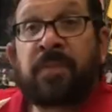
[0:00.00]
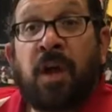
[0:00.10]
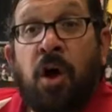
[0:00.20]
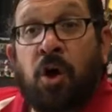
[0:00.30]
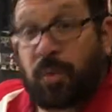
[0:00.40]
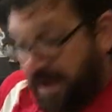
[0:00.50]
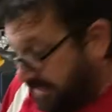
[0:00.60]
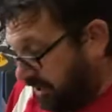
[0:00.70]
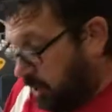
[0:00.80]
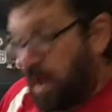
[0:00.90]
All right,
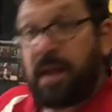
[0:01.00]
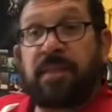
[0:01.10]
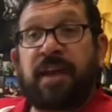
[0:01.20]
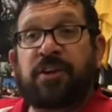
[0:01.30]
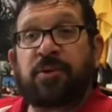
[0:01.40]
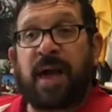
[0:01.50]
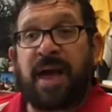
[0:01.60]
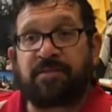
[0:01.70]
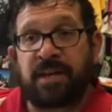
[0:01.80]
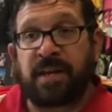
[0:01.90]
so there you
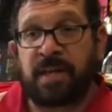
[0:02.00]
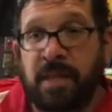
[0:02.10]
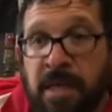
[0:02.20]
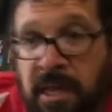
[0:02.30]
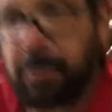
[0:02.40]
have it. Let me